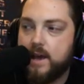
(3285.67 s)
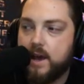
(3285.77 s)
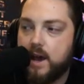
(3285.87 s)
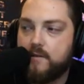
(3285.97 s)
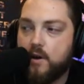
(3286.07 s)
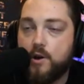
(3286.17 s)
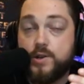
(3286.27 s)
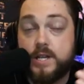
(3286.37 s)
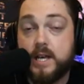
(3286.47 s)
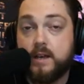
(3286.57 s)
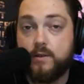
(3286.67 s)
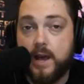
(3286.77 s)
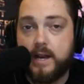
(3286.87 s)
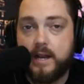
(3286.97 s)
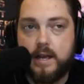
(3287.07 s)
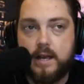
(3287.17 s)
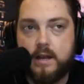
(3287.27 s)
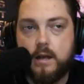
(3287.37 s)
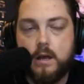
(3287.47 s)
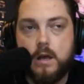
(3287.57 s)
of articulating it.
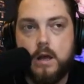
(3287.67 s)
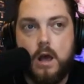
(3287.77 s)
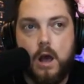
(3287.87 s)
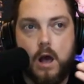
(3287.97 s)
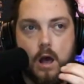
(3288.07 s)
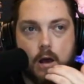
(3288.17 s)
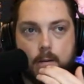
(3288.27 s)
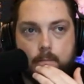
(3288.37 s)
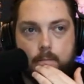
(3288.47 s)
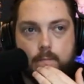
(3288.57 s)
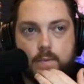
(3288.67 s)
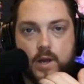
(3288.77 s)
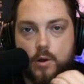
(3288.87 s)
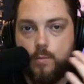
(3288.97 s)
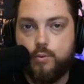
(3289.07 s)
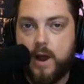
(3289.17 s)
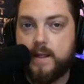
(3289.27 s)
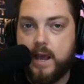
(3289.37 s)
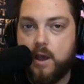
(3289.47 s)
Bradley